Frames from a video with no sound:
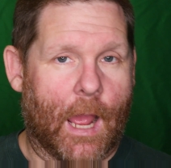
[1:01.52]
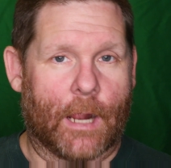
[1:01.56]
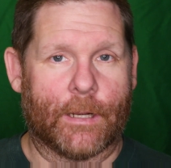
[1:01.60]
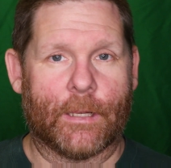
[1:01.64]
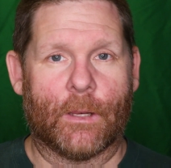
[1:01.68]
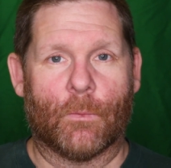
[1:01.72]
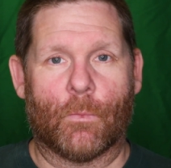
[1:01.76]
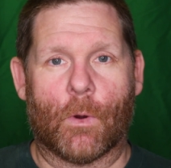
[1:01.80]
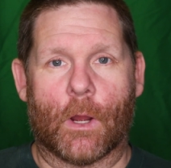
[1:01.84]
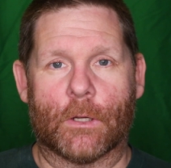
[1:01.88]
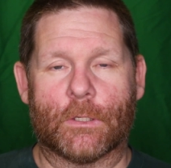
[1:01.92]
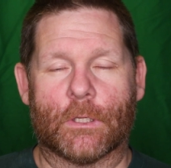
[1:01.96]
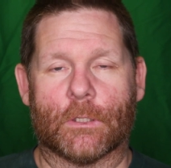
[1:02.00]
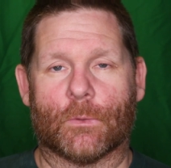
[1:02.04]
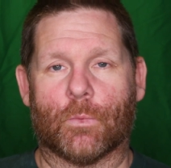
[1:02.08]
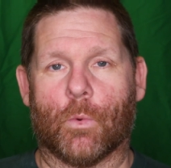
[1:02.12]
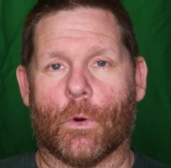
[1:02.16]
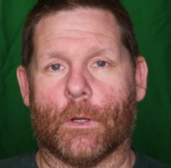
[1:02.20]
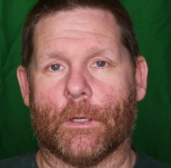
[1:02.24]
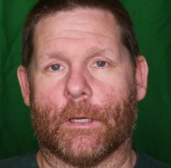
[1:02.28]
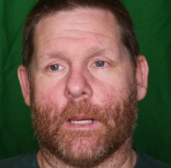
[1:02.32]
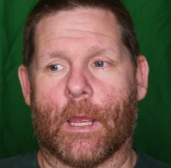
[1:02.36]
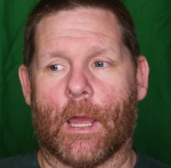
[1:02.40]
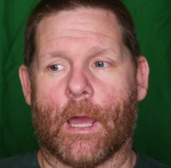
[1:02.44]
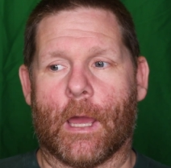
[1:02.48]
I did watch this
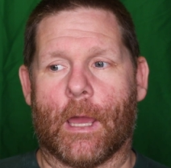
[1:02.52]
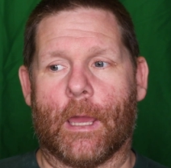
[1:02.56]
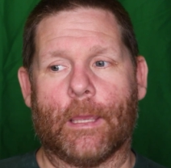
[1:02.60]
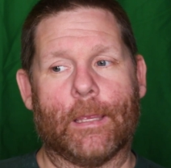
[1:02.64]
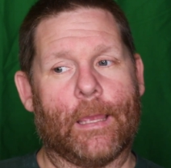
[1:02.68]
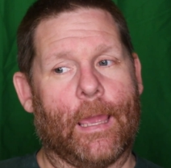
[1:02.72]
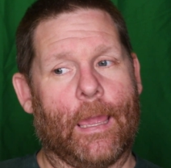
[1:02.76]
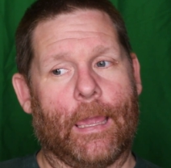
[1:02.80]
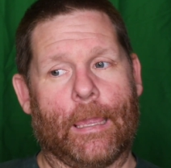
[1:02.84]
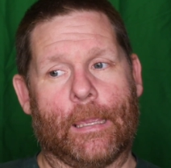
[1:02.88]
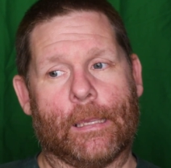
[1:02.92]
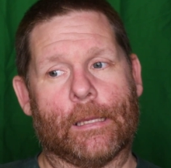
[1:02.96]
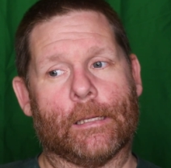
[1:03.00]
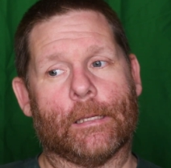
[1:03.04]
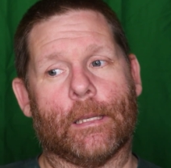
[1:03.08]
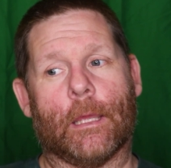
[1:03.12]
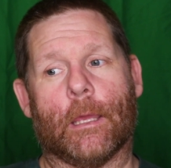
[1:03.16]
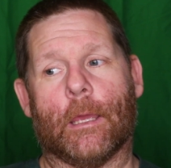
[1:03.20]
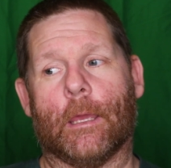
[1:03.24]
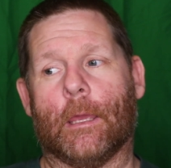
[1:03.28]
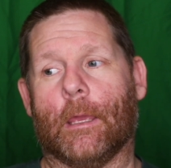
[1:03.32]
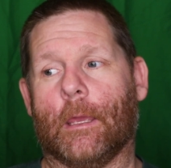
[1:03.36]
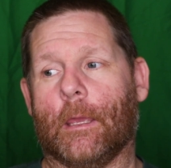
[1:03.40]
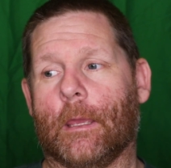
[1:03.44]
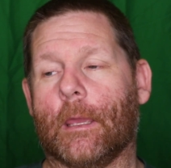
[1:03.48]
one guy and
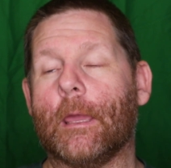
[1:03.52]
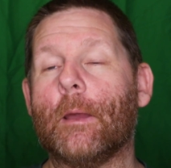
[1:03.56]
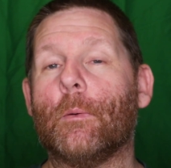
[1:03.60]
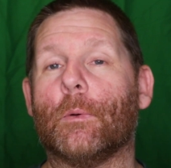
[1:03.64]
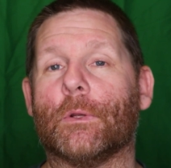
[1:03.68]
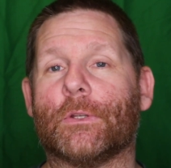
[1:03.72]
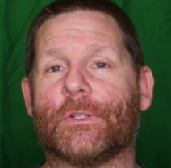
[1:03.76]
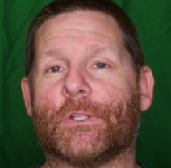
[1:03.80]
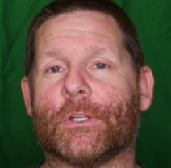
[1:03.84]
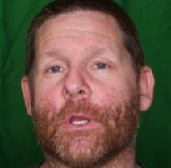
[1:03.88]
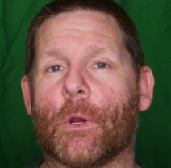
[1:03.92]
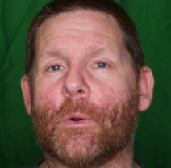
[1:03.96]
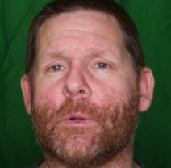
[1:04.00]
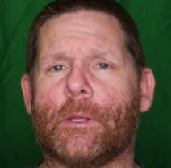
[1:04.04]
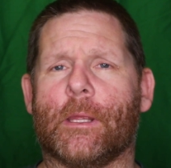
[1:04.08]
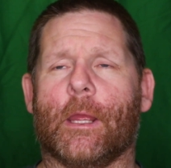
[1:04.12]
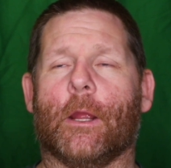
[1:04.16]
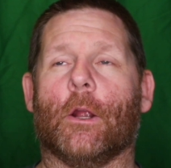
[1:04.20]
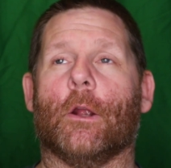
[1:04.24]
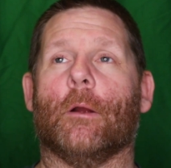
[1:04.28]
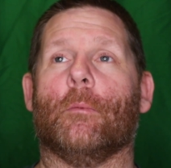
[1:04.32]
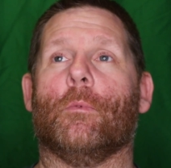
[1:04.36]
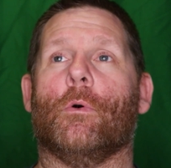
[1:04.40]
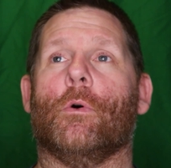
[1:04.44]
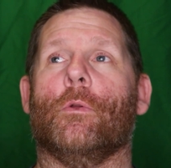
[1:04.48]
it was so
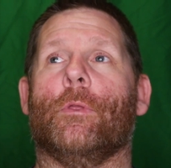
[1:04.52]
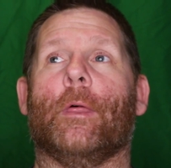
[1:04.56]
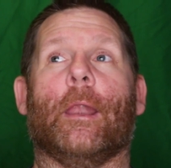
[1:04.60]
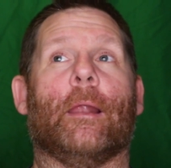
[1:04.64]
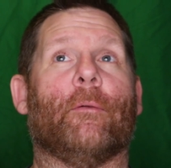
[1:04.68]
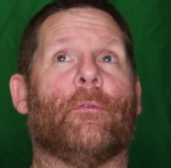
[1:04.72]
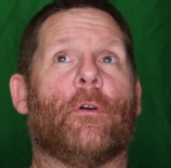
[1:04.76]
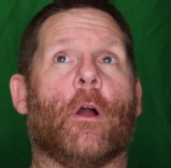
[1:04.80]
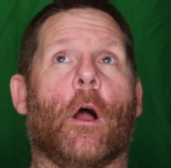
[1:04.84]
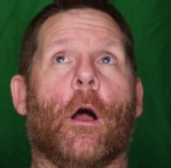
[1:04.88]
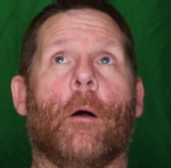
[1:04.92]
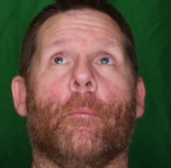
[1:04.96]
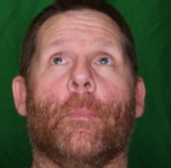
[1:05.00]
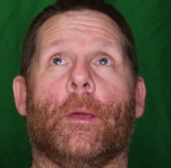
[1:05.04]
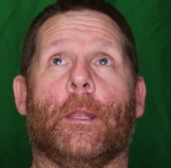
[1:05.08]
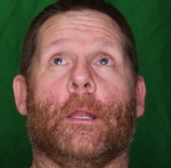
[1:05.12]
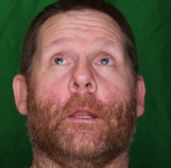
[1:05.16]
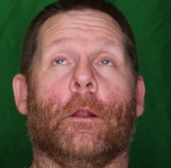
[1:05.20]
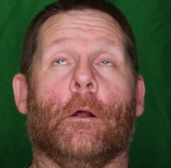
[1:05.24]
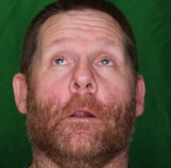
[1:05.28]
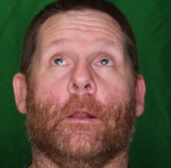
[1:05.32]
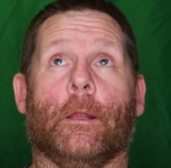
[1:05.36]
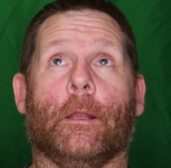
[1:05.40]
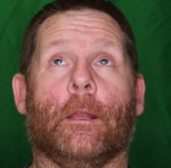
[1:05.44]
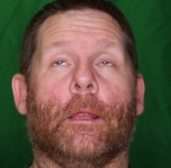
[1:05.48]
terrible that I've commented
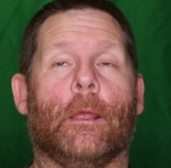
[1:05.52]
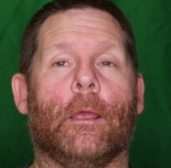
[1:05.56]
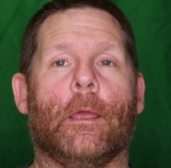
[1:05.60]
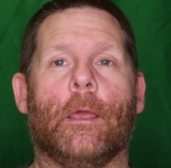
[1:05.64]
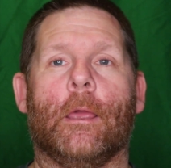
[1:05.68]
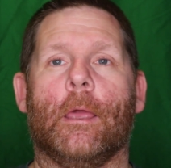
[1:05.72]
on it.